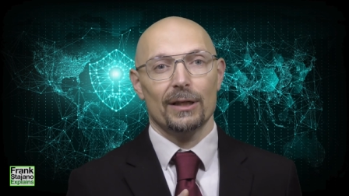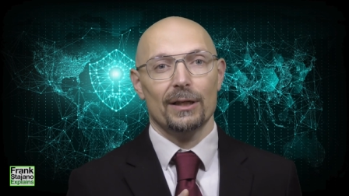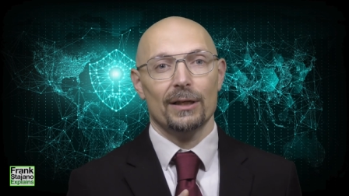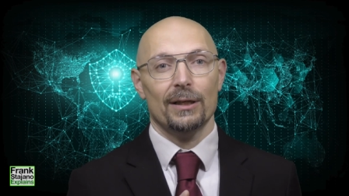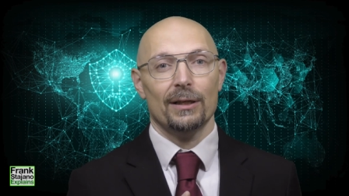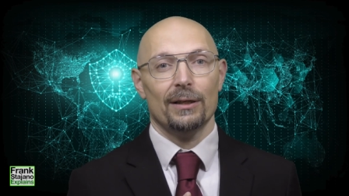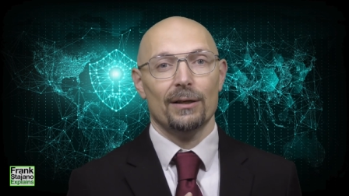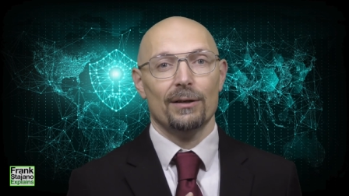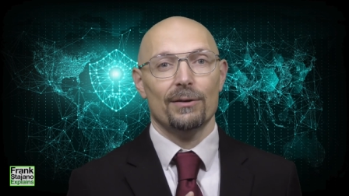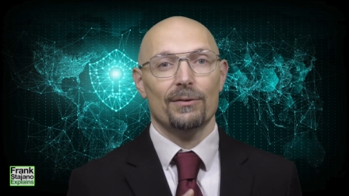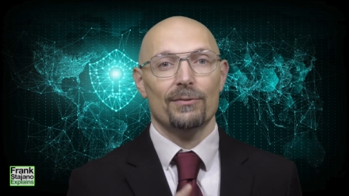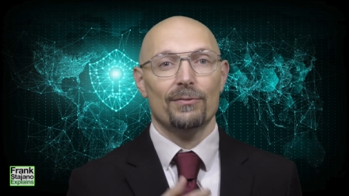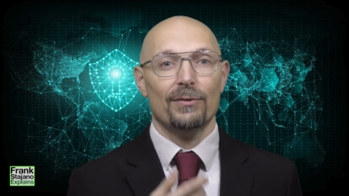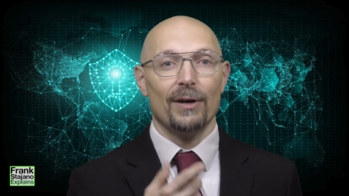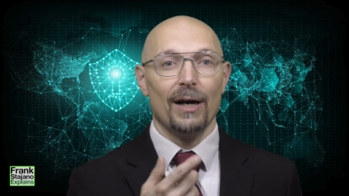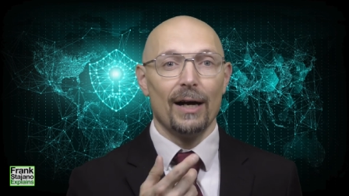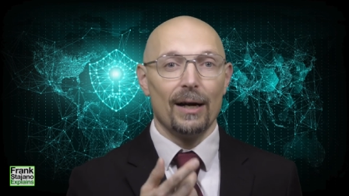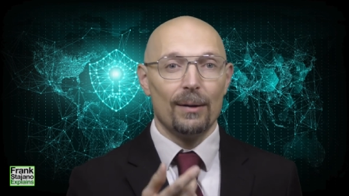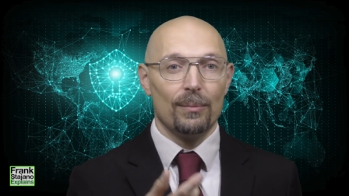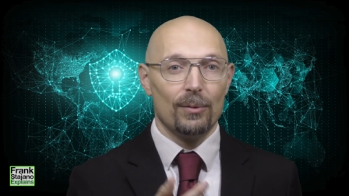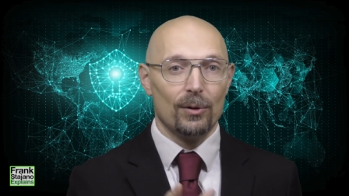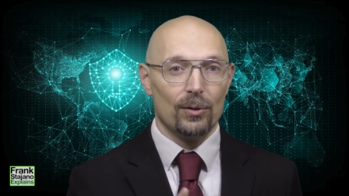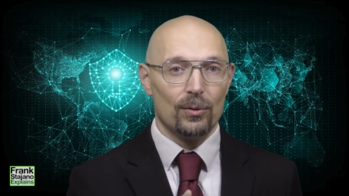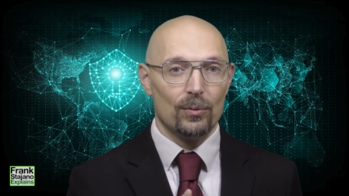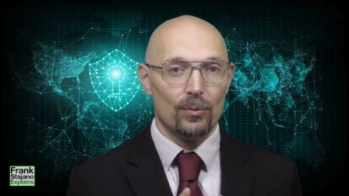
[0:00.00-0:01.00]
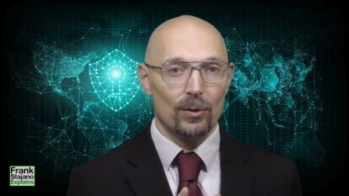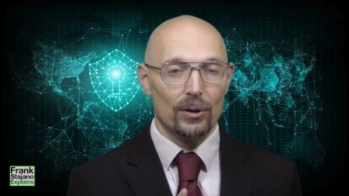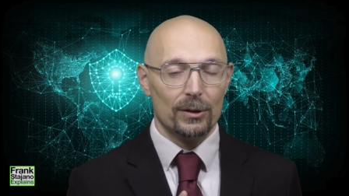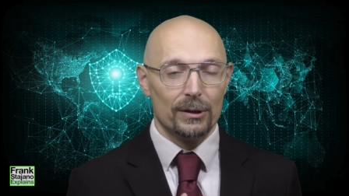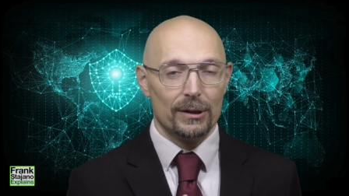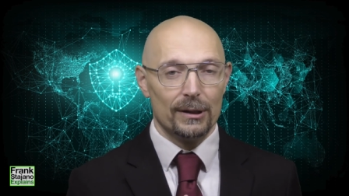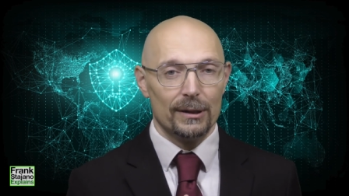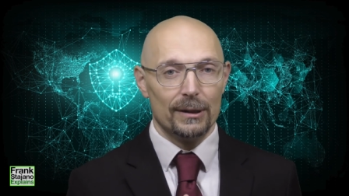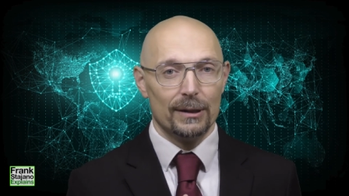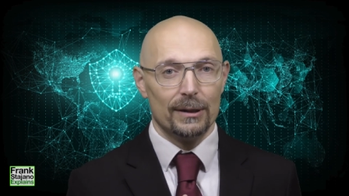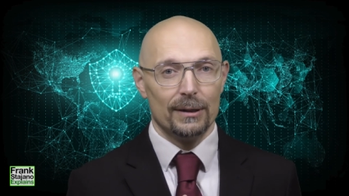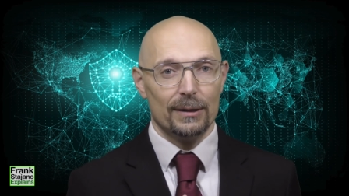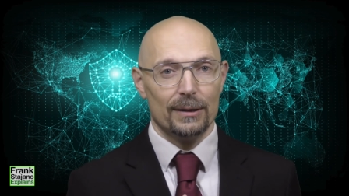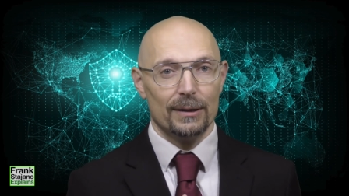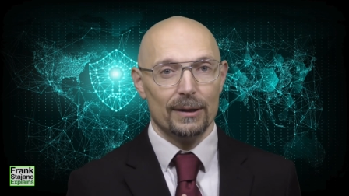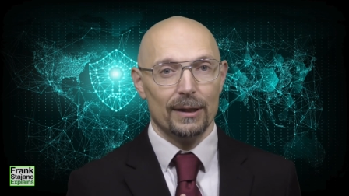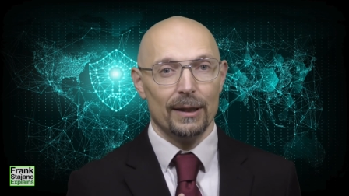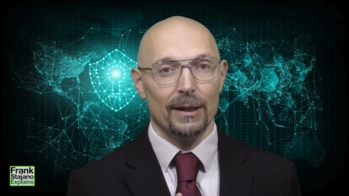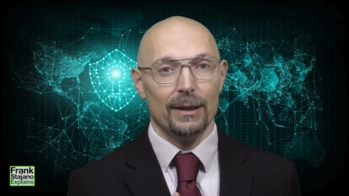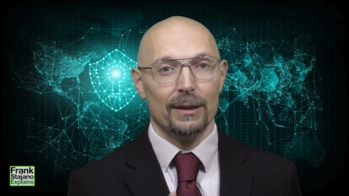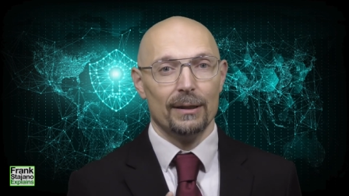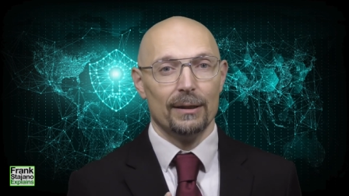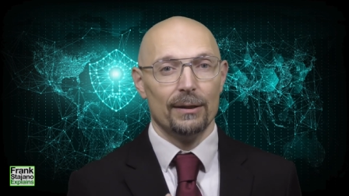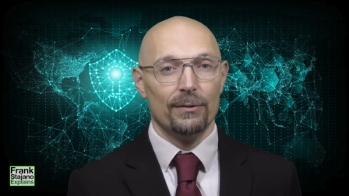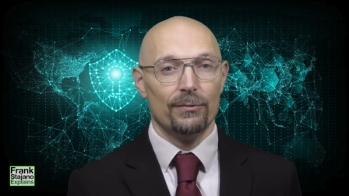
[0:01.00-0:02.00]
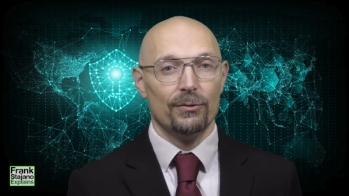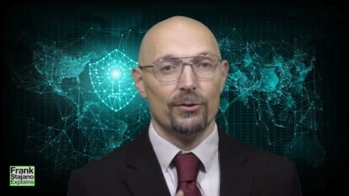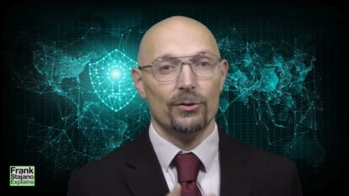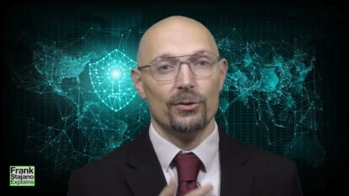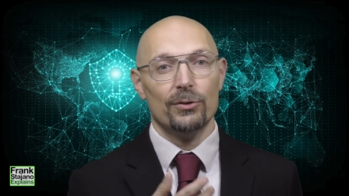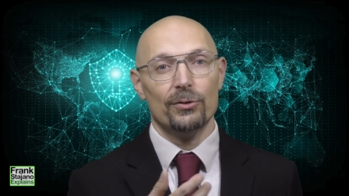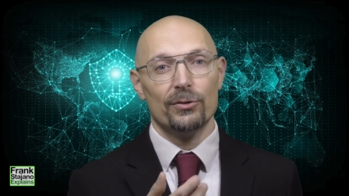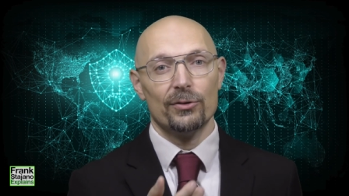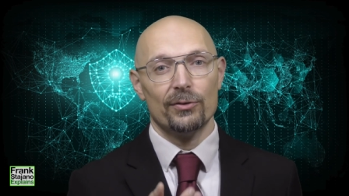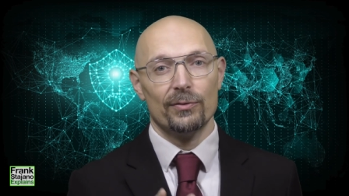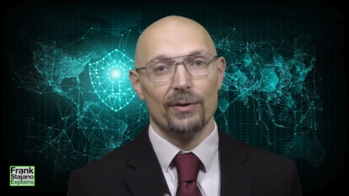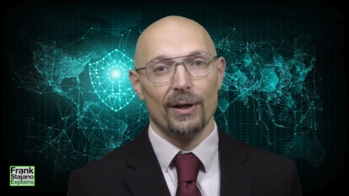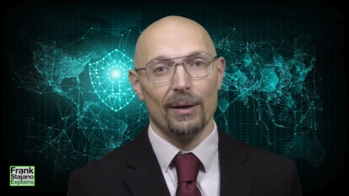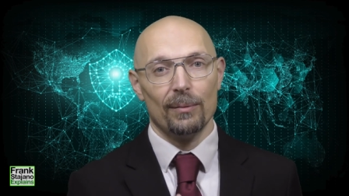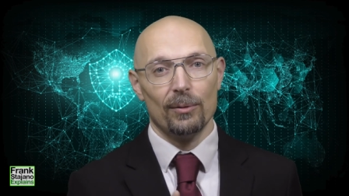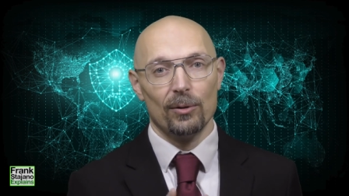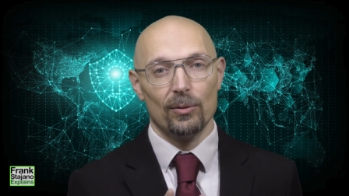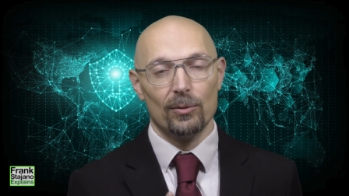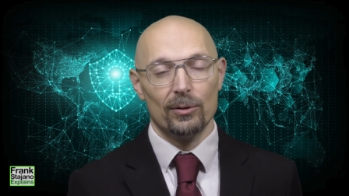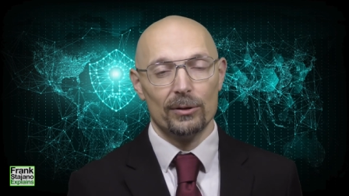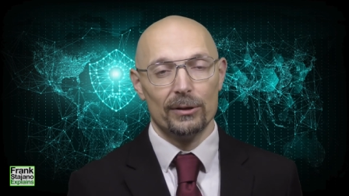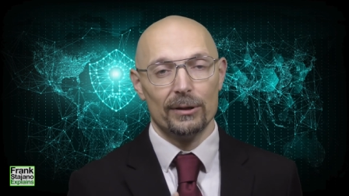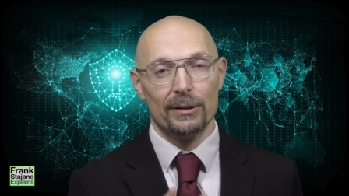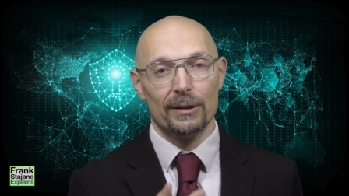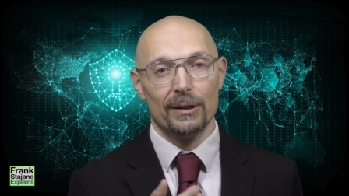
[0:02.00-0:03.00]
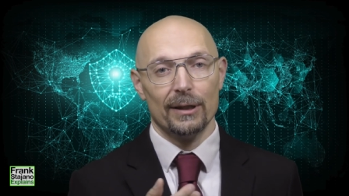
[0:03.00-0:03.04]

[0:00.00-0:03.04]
a variable quantity. And if you use a variable quantity,